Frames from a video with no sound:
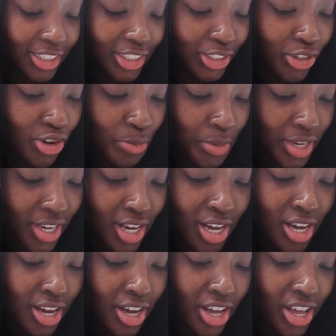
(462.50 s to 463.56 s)
She gonna be
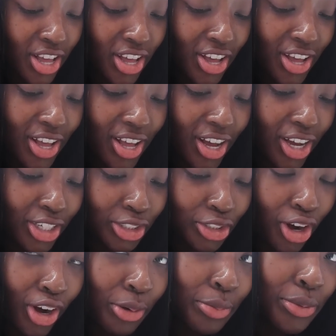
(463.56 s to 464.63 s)
a, a
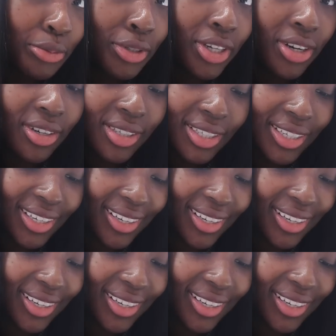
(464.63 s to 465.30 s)
shark boot girly.